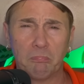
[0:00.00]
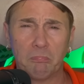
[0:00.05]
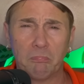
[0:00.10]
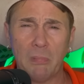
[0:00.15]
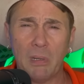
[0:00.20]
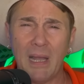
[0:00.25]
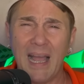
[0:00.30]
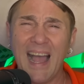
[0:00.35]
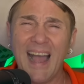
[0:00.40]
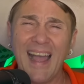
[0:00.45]

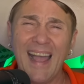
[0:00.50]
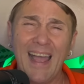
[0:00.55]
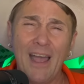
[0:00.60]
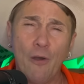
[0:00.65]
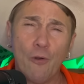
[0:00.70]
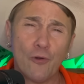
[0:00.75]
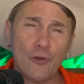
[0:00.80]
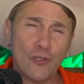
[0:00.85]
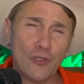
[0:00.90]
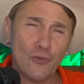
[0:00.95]
how
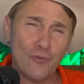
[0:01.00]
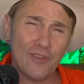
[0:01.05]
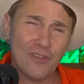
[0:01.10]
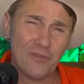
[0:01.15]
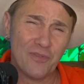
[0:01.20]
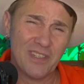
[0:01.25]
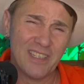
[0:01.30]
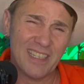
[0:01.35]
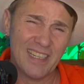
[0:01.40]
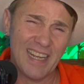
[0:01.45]
are you
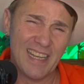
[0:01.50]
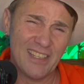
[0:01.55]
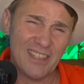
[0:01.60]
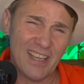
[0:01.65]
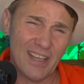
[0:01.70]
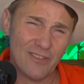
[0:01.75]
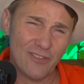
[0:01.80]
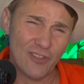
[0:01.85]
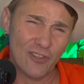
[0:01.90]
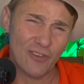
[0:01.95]
doing today?
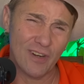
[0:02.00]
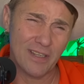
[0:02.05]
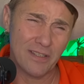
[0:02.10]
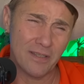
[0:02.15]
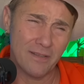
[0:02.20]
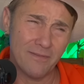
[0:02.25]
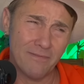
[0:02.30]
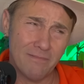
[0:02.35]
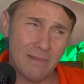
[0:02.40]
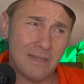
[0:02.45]
Sounds
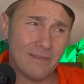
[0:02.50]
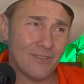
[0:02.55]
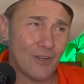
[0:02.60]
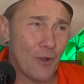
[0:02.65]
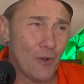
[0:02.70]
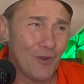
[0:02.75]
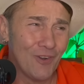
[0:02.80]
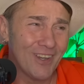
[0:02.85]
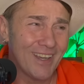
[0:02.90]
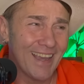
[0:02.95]
aggressive?
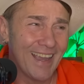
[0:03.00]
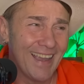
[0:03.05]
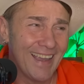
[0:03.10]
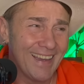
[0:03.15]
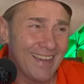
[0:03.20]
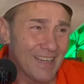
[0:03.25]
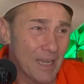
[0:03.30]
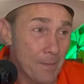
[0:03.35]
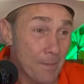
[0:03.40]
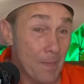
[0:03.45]

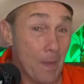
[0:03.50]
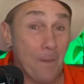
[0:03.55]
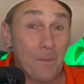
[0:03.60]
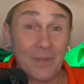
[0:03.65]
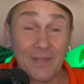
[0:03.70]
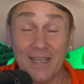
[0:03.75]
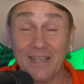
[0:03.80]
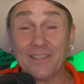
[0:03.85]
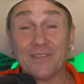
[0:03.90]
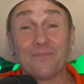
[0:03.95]
Okay. But
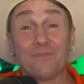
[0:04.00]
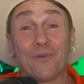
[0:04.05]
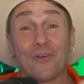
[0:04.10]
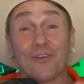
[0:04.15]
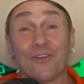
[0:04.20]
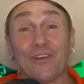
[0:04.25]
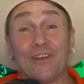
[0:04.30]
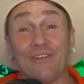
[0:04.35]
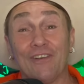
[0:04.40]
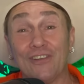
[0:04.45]
that's
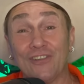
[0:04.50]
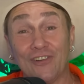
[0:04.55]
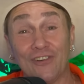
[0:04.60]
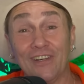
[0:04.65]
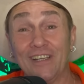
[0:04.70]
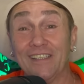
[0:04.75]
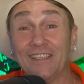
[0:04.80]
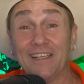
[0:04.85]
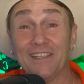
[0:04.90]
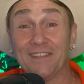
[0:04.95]
Mercury
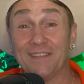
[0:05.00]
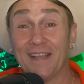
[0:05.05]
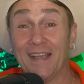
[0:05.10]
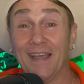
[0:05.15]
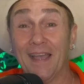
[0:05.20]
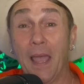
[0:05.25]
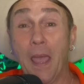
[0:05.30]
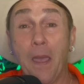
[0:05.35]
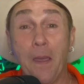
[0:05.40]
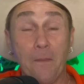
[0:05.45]
retrograde does
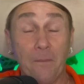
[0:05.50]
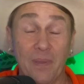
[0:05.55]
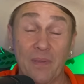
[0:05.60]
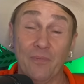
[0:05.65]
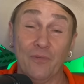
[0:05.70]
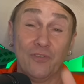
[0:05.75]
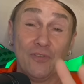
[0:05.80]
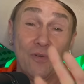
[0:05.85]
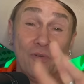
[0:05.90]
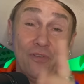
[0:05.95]
that.
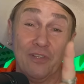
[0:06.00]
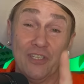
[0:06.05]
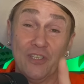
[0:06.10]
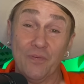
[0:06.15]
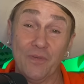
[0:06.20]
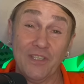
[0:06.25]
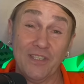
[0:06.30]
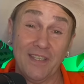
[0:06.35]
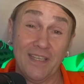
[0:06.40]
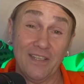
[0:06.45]
People totally
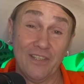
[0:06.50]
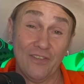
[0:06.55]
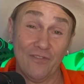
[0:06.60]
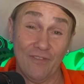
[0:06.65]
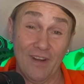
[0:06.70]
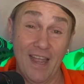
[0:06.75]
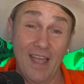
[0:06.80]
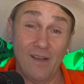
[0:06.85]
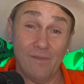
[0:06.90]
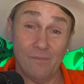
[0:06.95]
twist things
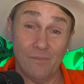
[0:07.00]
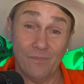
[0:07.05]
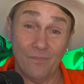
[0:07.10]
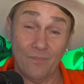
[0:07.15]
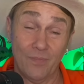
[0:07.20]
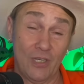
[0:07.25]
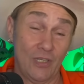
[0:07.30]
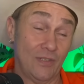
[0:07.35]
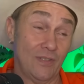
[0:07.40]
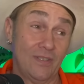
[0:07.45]
around
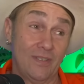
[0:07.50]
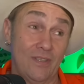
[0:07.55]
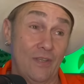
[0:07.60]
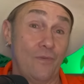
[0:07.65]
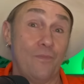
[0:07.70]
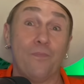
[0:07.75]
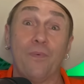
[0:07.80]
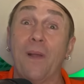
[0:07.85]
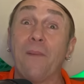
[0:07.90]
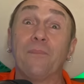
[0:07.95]
because they're
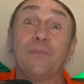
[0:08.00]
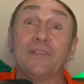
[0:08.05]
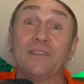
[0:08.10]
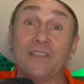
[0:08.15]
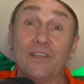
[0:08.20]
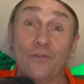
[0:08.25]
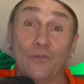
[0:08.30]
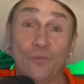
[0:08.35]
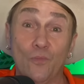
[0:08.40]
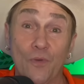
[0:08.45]
probably
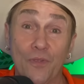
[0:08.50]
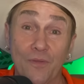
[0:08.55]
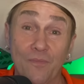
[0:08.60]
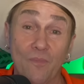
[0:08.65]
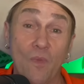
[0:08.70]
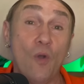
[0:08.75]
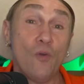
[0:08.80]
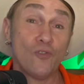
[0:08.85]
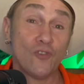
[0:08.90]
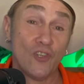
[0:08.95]
dealing with
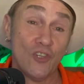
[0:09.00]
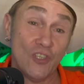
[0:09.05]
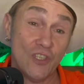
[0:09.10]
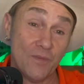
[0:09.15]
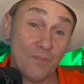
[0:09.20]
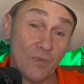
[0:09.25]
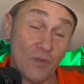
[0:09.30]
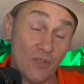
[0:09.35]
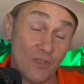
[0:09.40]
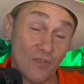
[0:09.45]
emotions
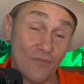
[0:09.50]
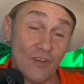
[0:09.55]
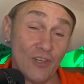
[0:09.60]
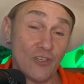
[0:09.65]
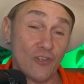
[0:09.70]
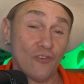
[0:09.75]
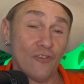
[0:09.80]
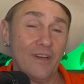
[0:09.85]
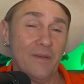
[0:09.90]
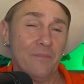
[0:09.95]
because the
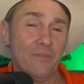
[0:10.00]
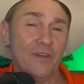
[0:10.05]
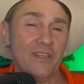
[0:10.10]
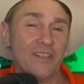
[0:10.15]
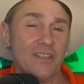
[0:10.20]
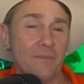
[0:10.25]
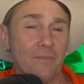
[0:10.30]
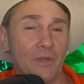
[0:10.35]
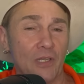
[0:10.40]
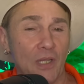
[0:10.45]
retrograde brings
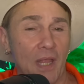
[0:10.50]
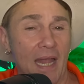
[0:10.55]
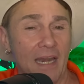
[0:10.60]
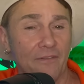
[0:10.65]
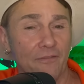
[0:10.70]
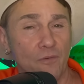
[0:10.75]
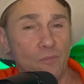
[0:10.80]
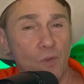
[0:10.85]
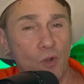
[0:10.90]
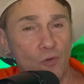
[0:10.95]
up a lot of
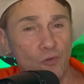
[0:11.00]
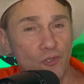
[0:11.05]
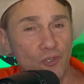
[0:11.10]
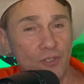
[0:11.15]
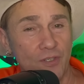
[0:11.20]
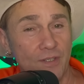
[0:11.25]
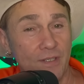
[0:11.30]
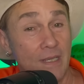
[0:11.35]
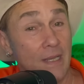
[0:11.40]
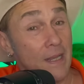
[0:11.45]

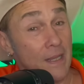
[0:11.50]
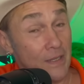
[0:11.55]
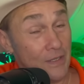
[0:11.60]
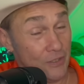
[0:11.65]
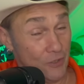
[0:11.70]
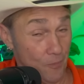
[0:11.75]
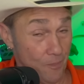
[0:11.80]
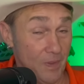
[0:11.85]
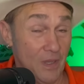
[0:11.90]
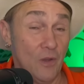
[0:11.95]
emotions.
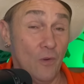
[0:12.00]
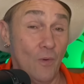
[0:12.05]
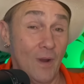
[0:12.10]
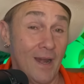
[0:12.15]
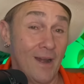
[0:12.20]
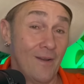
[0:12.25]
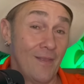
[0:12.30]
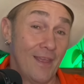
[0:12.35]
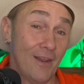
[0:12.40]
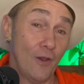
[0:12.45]
So be
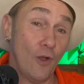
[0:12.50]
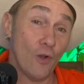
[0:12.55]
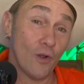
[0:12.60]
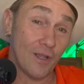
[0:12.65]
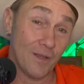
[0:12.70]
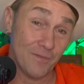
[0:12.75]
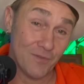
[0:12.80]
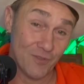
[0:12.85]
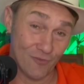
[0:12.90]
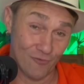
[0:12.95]
aware that all
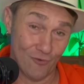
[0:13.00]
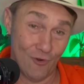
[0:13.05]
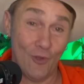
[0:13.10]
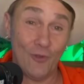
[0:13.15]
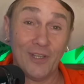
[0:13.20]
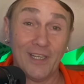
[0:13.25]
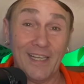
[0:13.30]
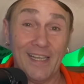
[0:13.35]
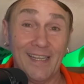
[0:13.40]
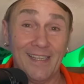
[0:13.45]
comes
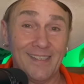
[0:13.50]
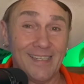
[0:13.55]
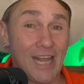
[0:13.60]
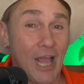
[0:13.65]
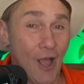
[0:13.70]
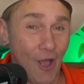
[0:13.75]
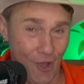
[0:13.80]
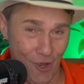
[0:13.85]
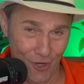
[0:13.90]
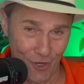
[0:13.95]
rolling in
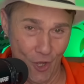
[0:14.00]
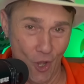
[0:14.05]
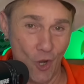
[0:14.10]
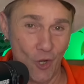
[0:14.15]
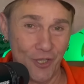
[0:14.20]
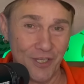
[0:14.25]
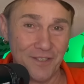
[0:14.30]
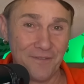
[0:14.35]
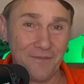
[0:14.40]
on August